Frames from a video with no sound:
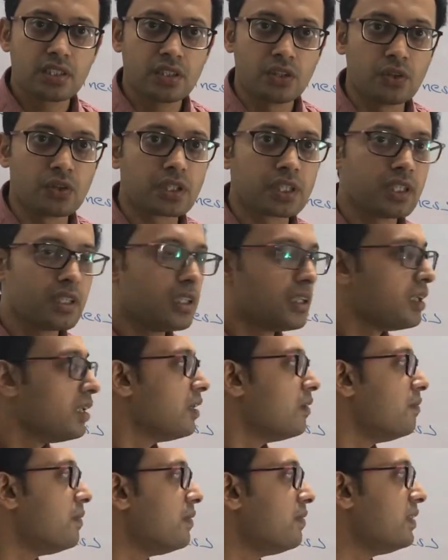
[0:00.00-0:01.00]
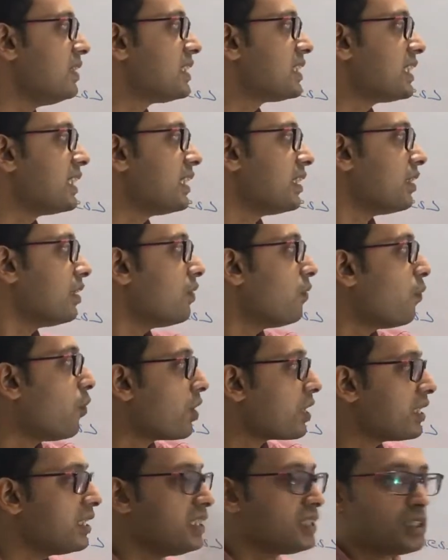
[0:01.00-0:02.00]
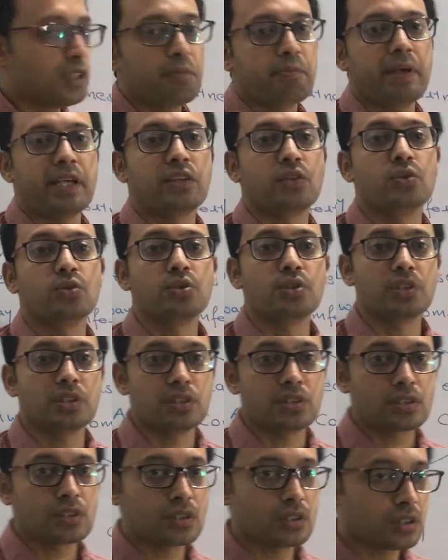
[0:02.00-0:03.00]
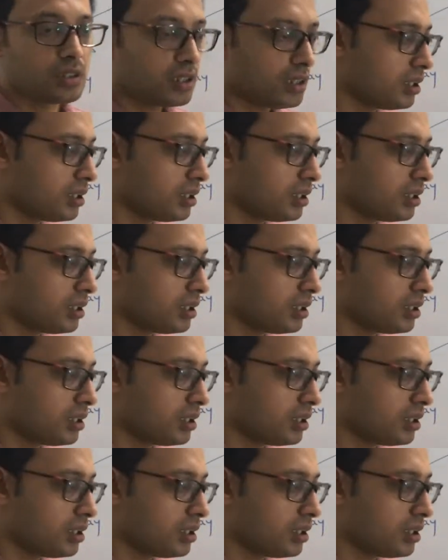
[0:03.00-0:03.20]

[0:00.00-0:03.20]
okay, we will see what is a pathogens.